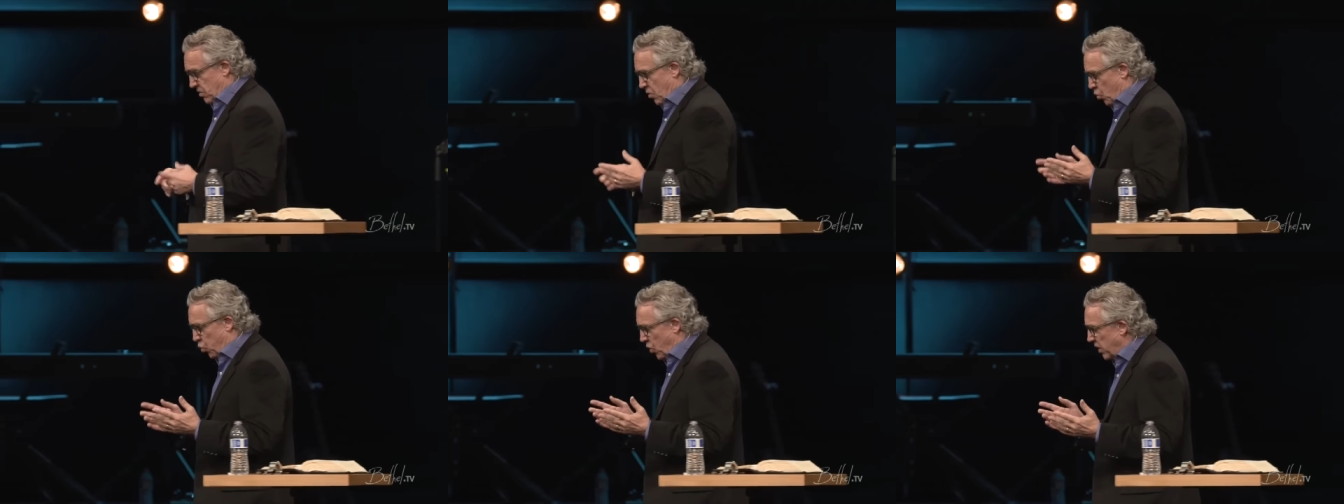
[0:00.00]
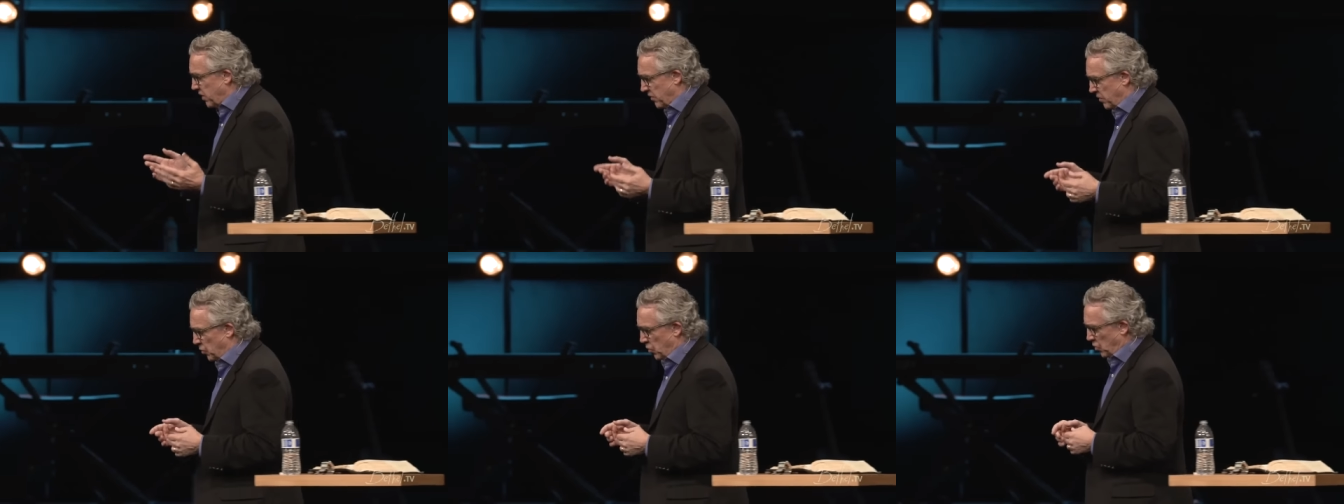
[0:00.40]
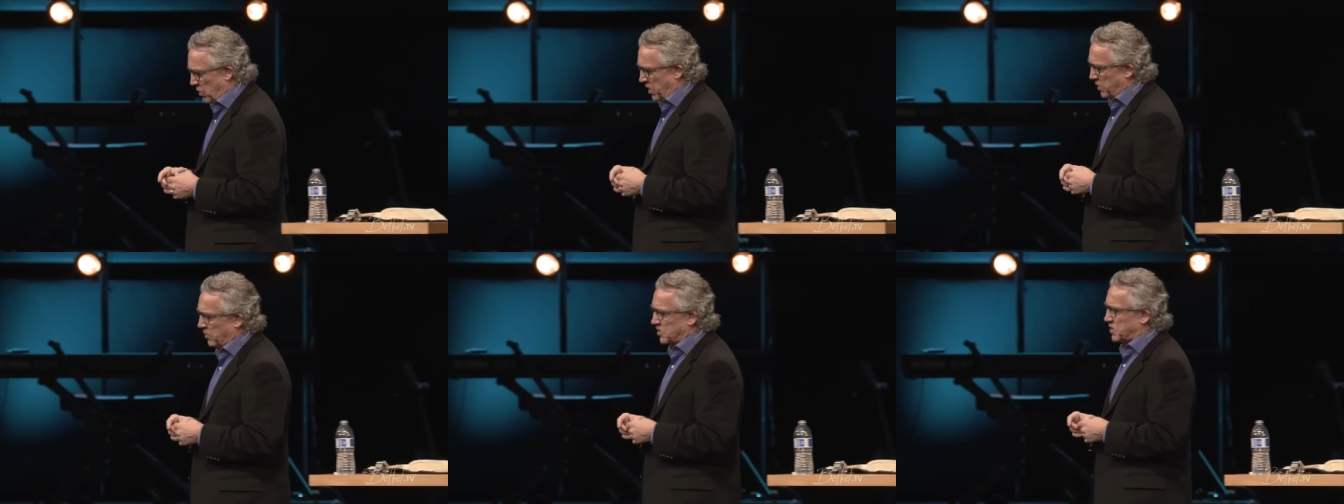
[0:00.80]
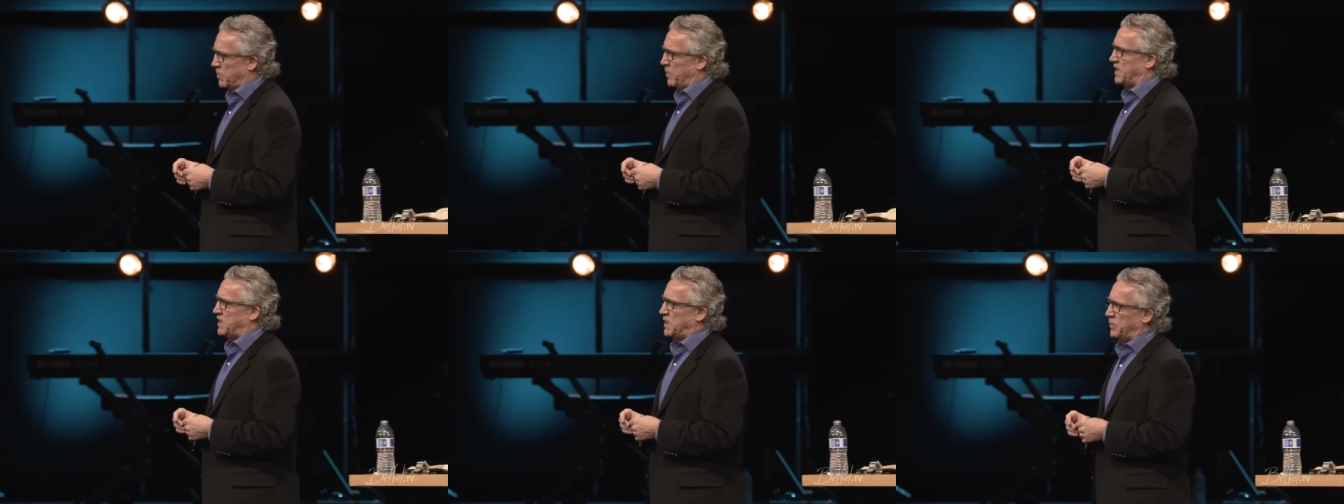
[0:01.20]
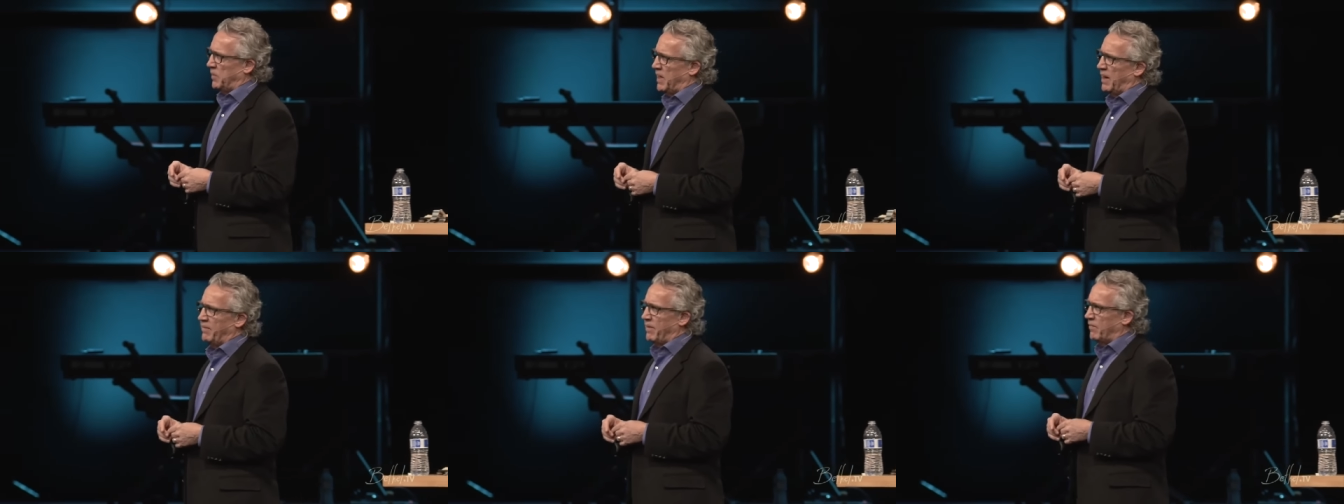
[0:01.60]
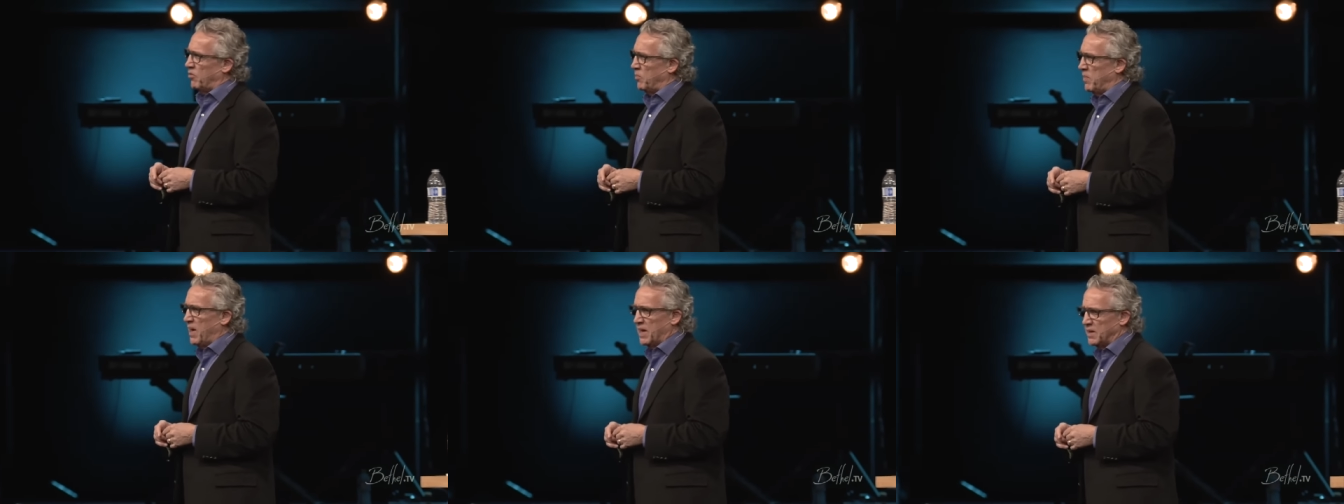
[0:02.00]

one of the most amazing men I've ever met